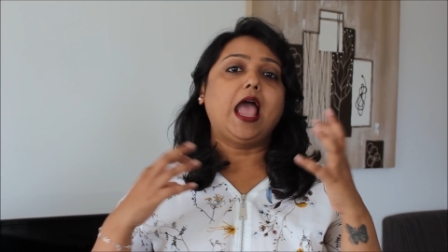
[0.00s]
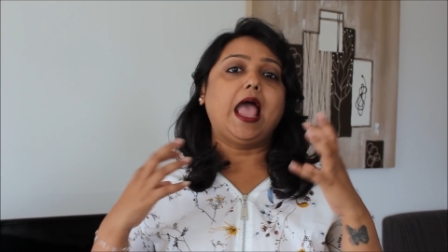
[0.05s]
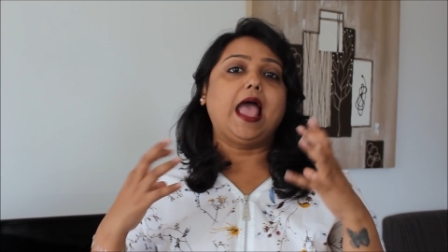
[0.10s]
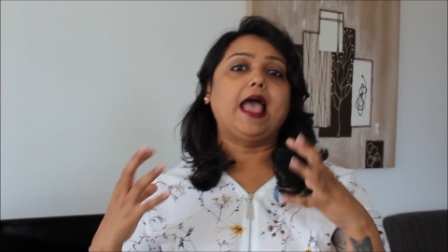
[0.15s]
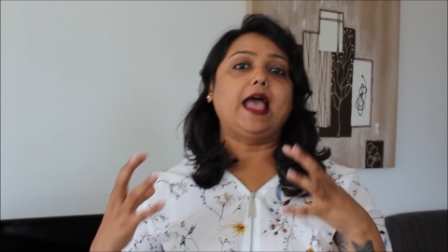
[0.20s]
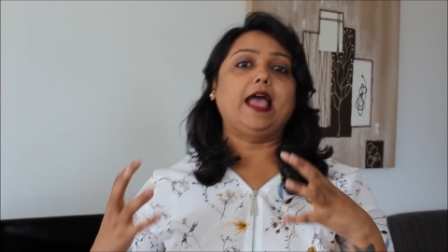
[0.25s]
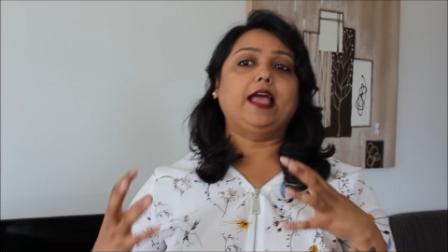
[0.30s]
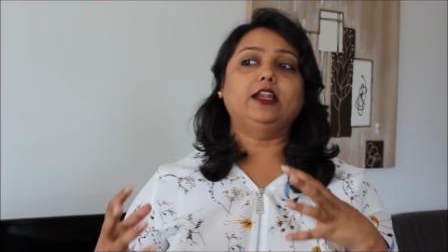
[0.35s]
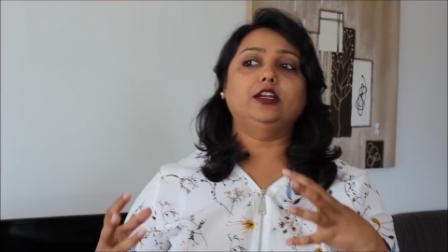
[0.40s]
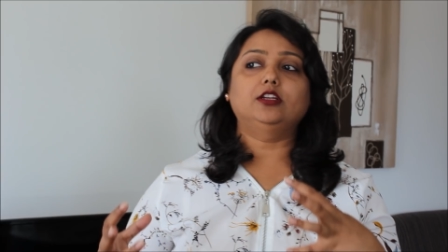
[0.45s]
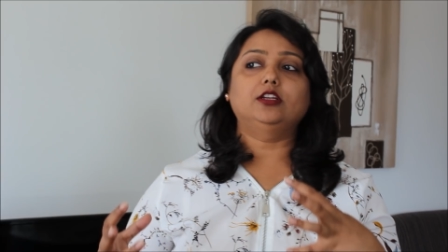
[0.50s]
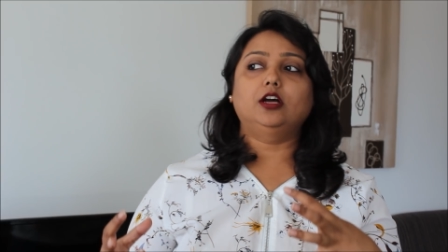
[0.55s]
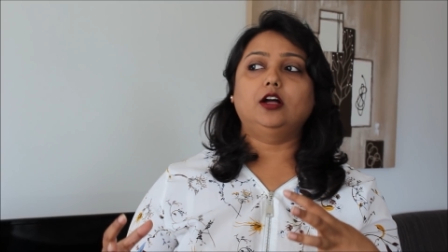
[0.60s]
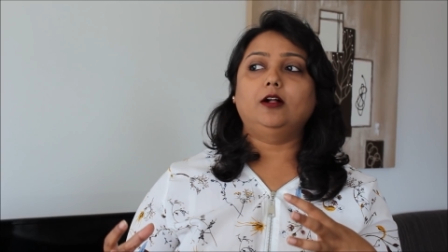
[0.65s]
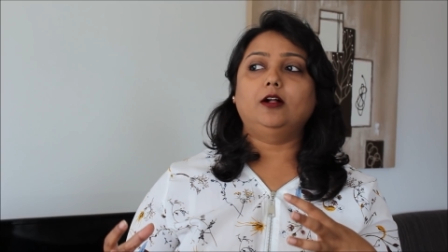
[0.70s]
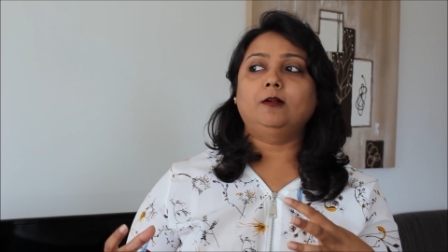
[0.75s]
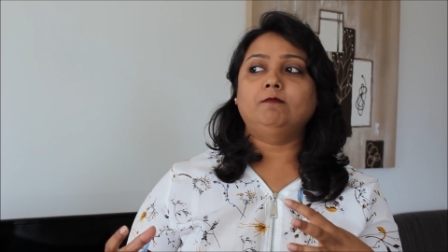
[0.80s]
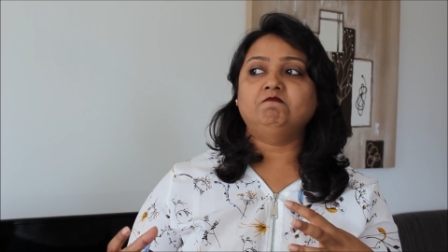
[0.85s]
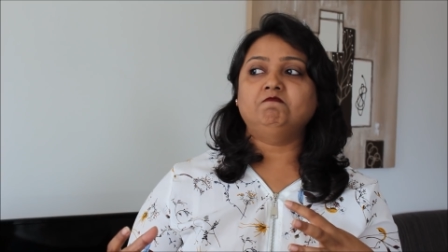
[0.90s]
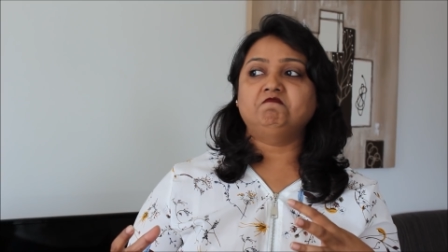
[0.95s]

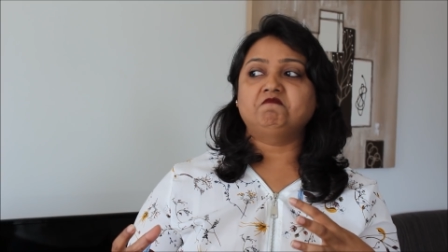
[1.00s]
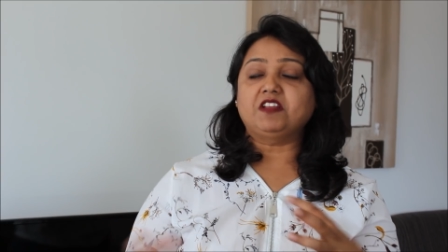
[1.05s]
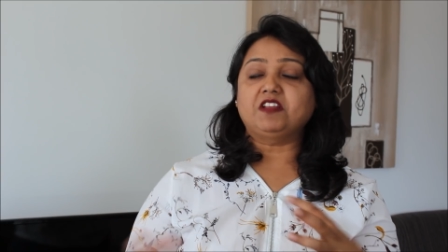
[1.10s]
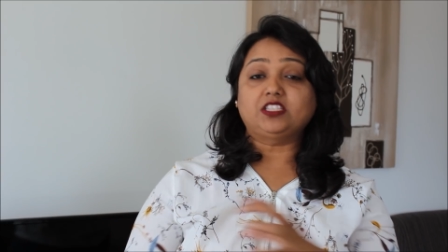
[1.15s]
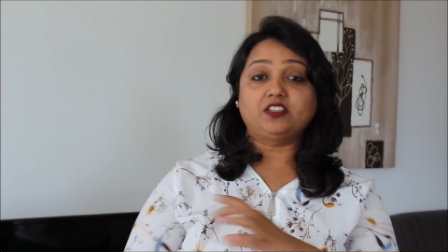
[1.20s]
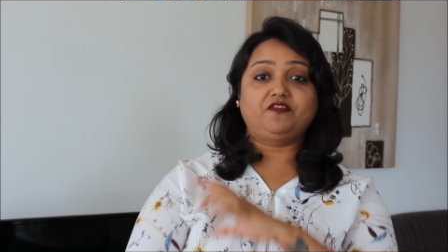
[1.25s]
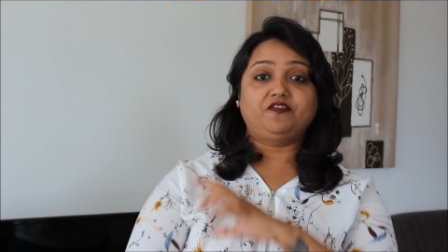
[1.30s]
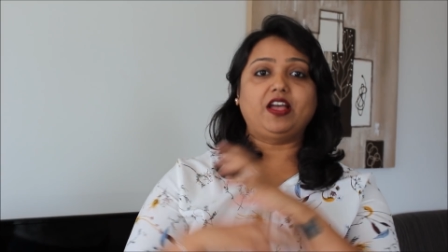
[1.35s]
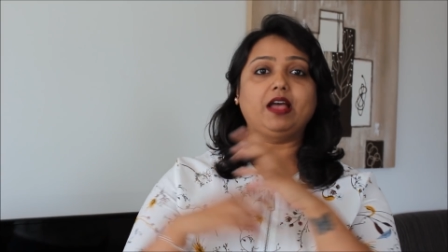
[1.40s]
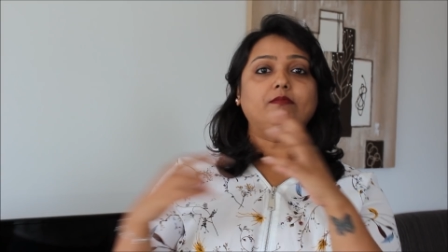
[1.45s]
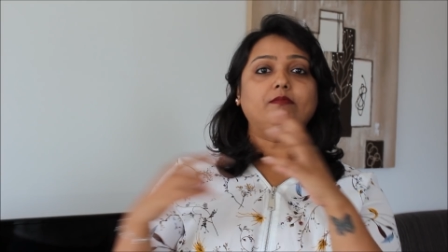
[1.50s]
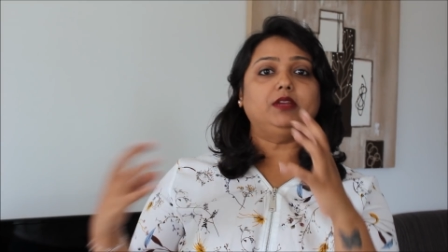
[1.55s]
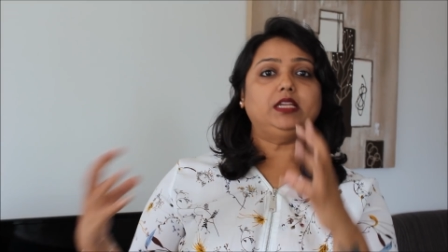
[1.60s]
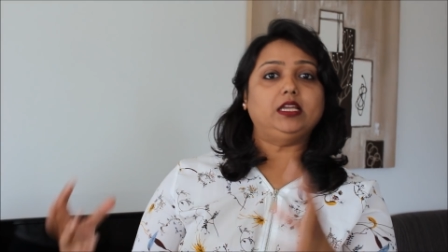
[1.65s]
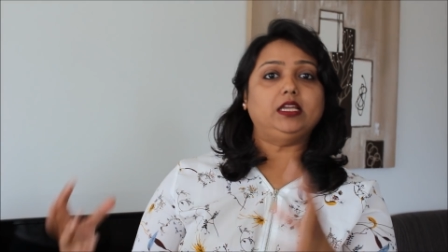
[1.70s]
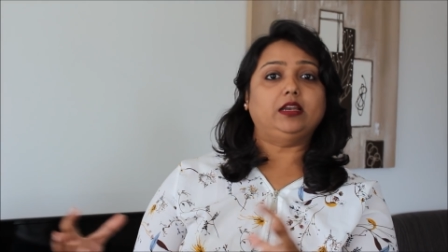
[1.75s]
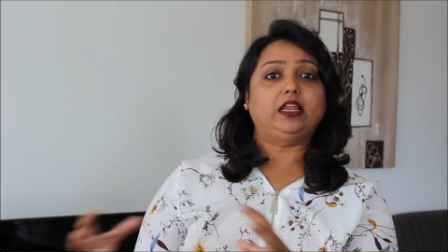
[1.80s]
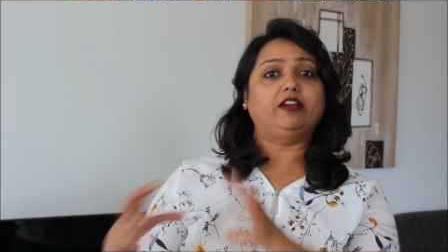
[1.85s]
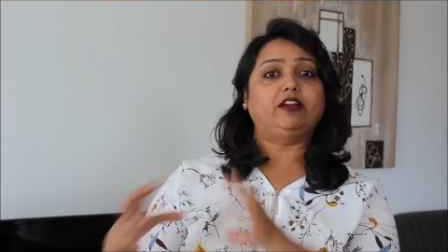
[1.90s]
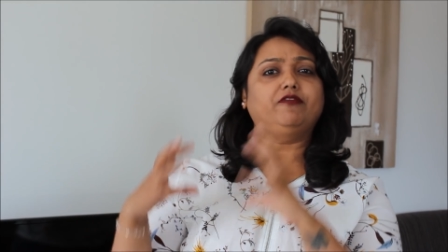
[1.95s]
and it's a
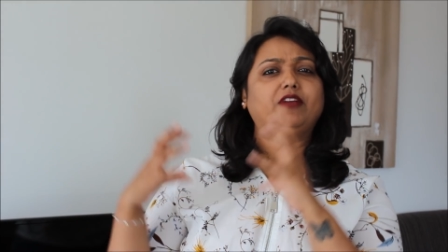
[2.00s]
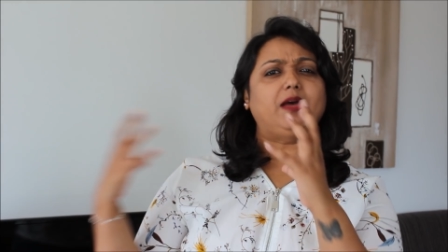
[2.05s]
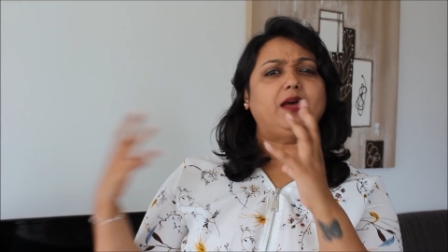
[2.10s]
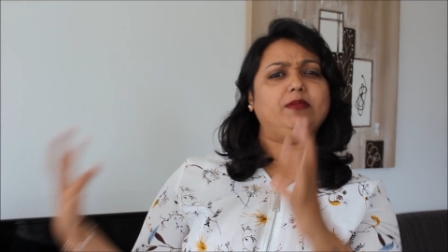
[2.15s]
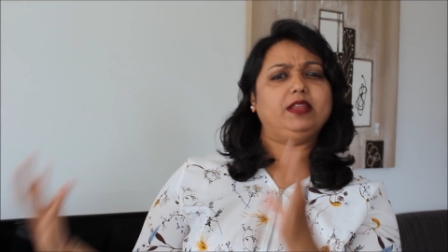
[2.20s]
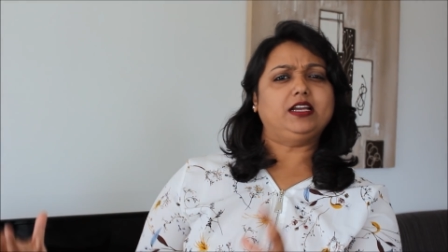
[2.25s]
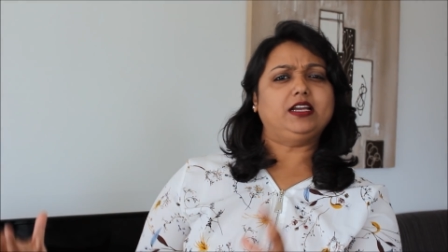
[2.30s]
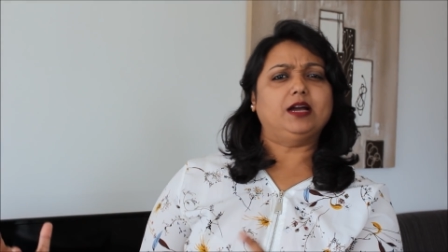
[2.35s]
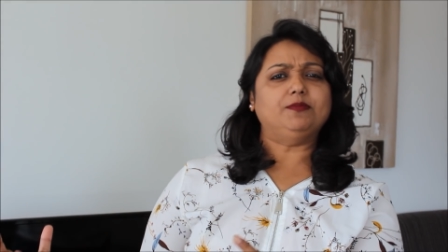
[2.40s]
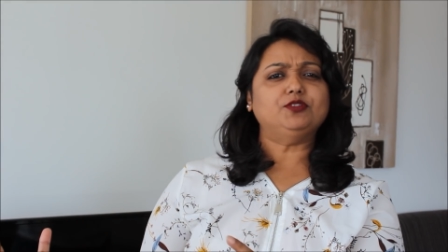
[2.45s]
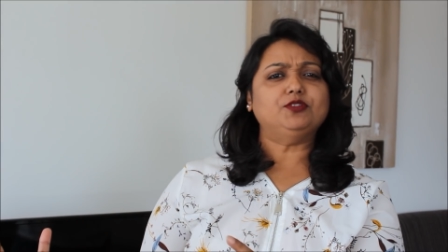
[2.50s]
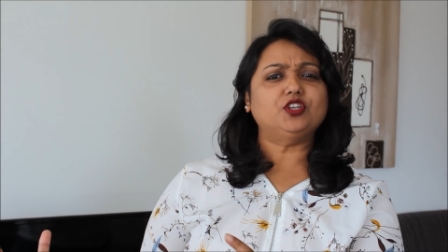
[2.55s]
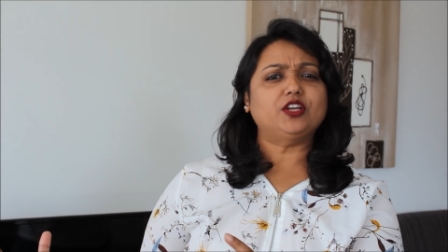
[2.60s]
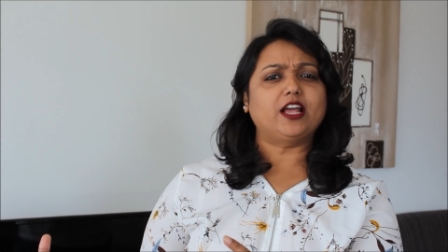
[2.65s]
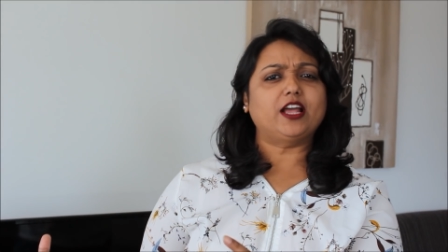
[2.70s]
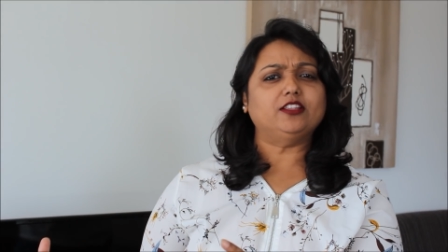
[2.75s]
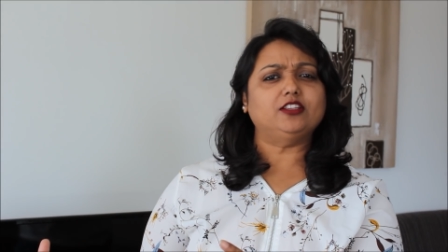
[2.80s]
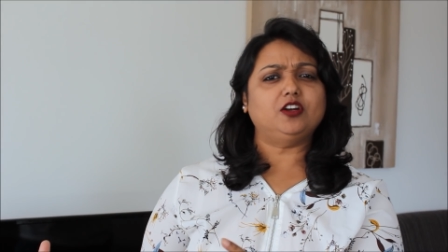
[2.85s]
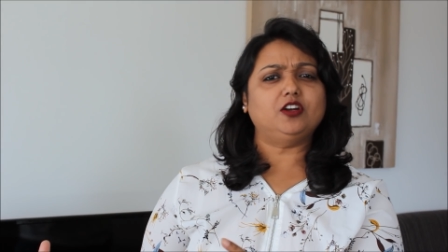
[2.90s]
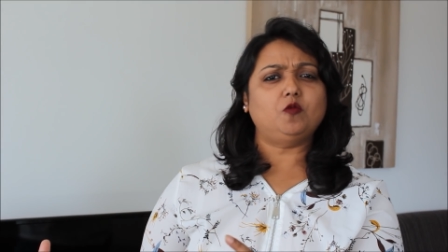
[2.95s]
family comes
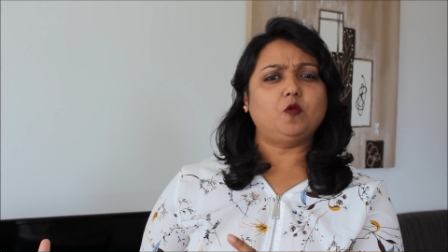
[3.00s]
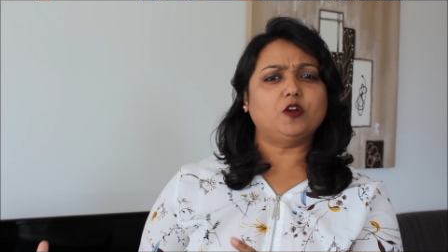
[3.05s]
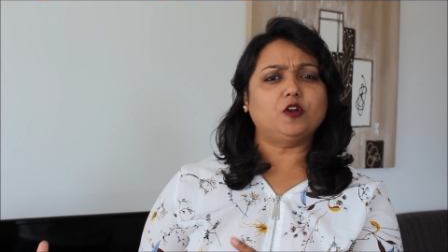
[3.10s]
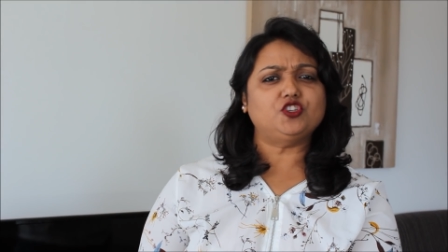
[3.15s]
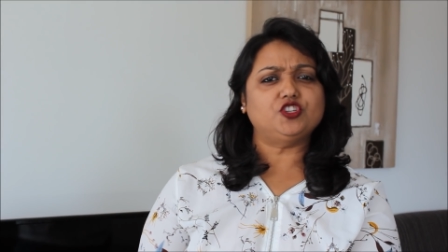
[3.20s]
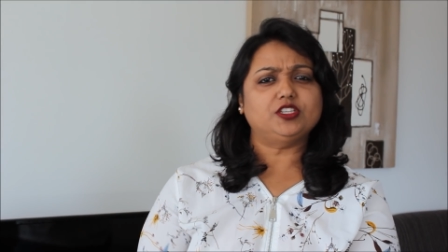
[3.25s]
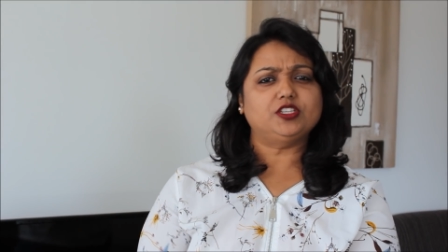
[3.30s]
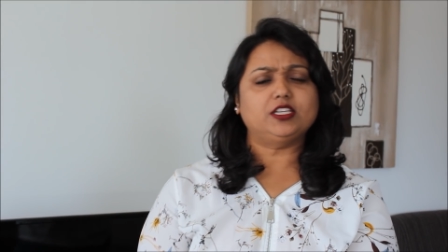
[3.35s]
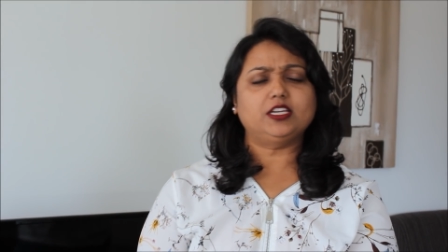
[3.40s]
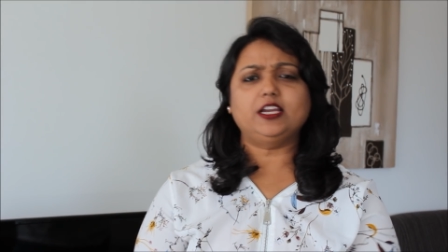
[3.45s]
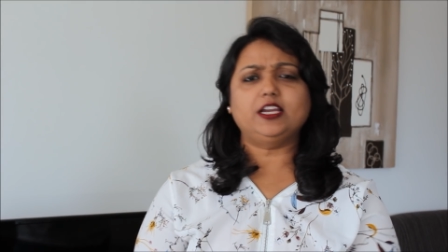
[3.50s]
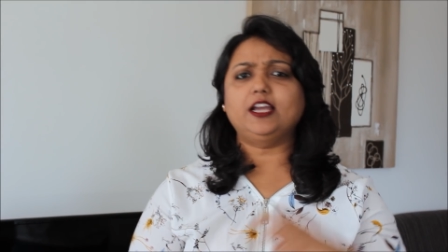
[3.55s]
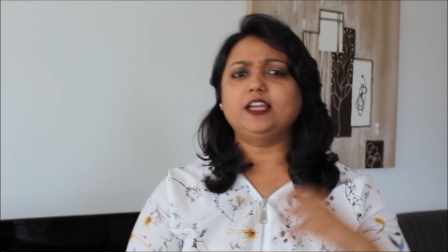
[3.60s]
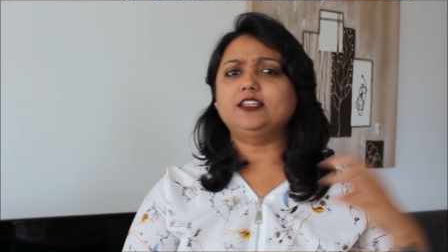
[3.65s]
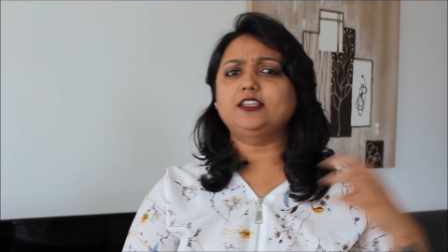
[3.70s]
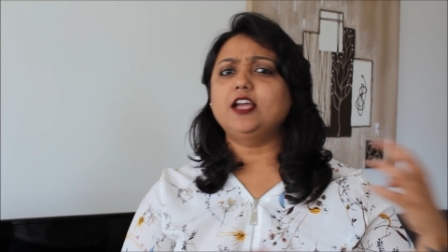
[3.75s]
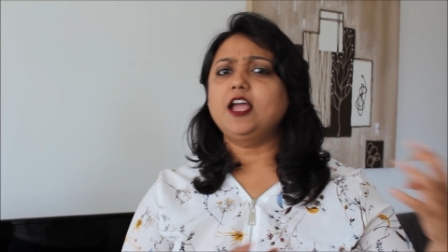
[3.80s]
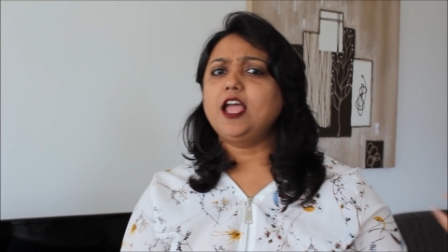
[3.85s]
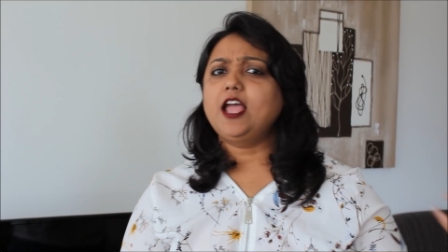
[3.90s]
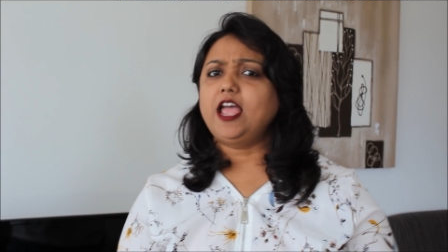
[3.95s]
together and watches
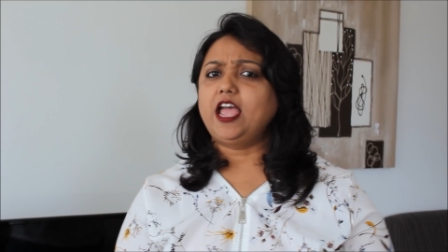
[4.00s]
it,